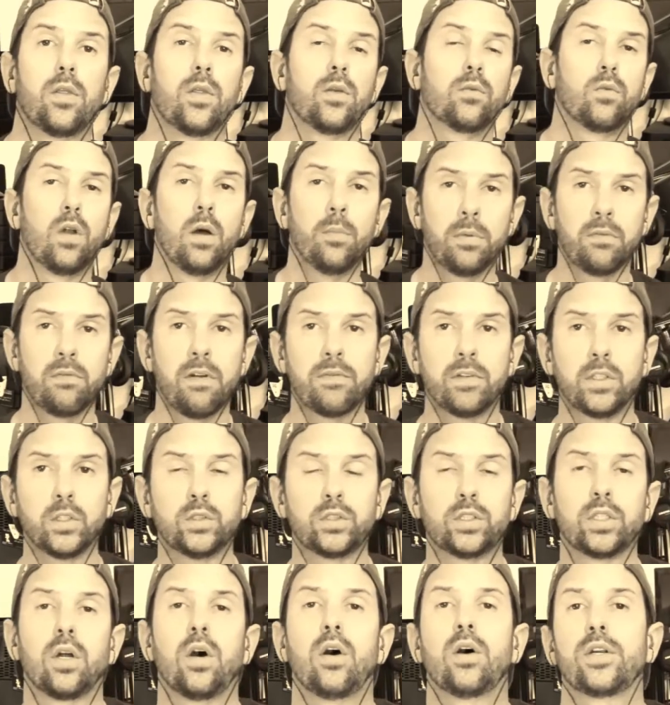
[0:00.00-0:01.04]
on the Rollman
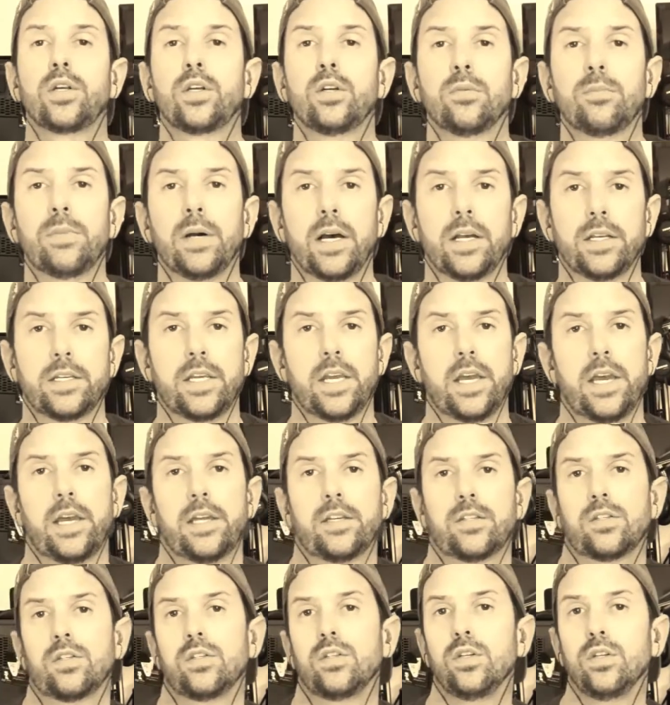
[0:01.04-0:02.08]
Revolution Audio
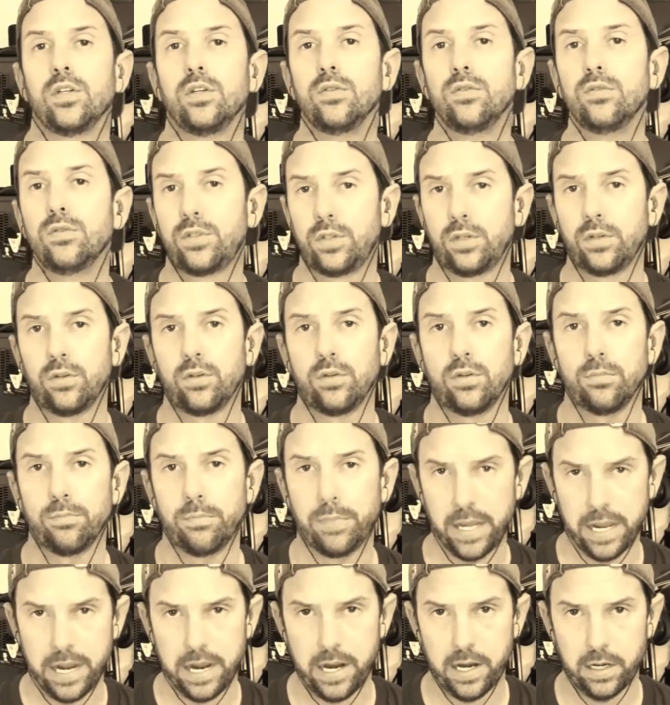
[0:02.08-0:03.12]
Podcast YouTube
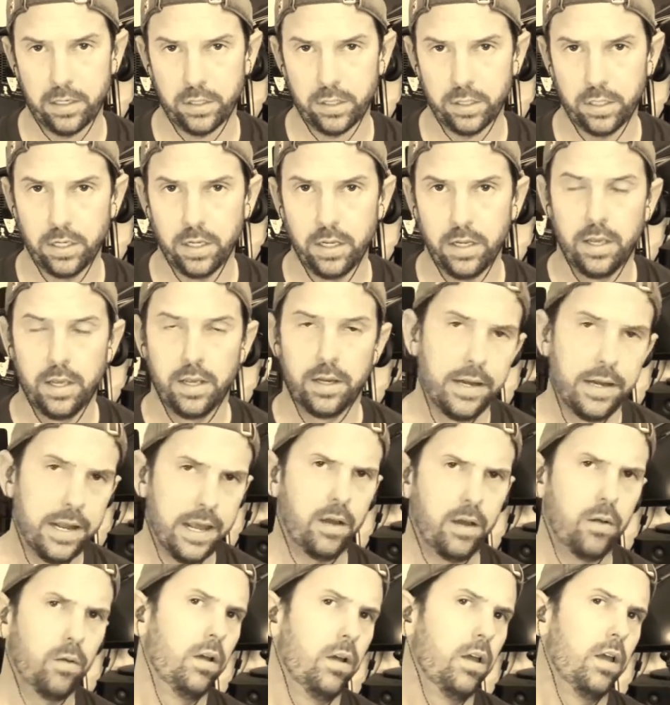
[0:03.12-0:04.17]
page.
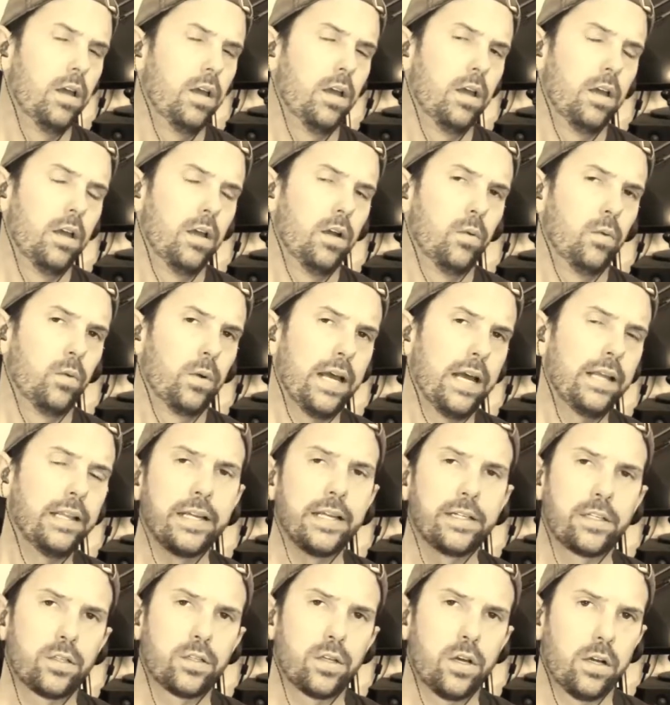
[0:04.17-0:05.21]
Now, what I'd
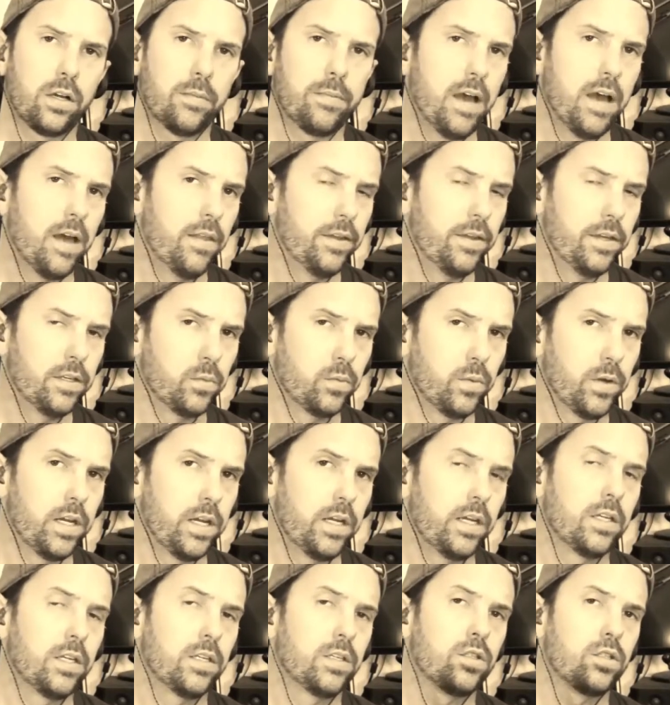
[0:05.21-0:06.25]
like to talk about this
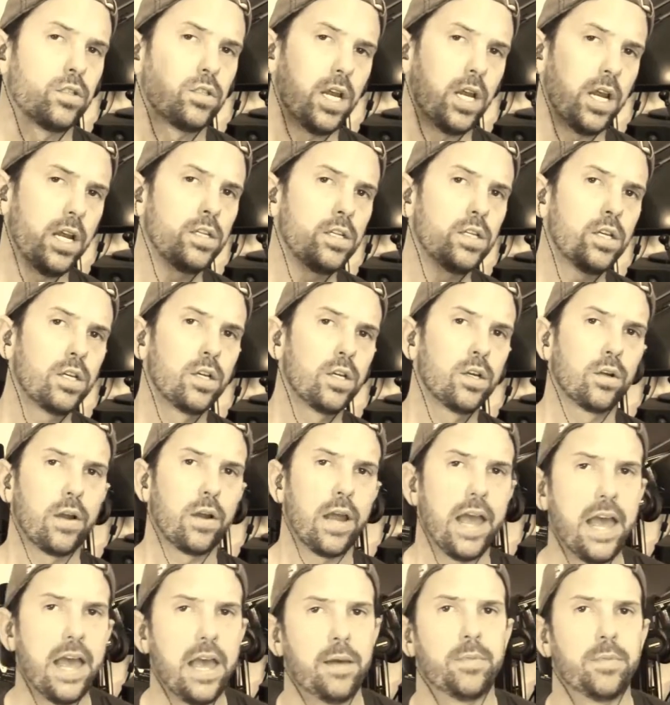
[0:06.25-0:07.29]
week is changing your
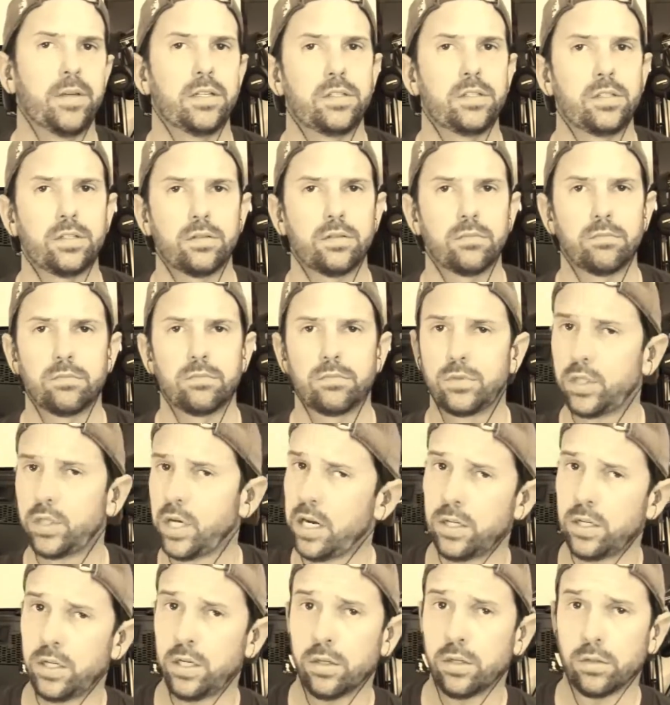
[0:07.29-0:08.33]
habits,
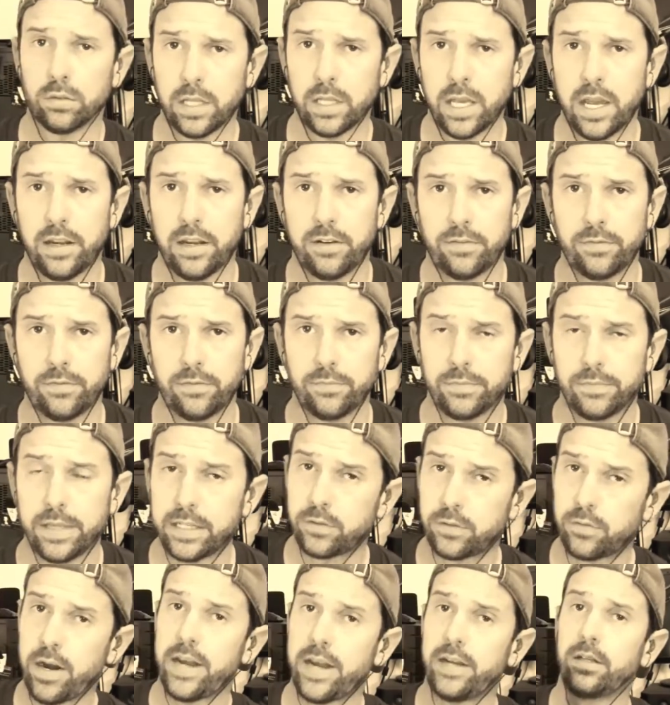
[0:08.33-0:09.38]
changing your life.
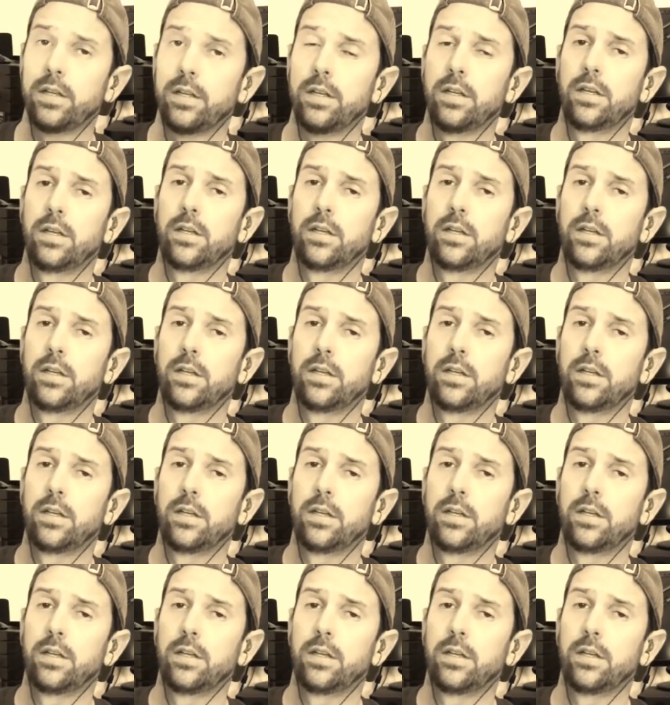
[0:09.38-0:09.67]
That's right.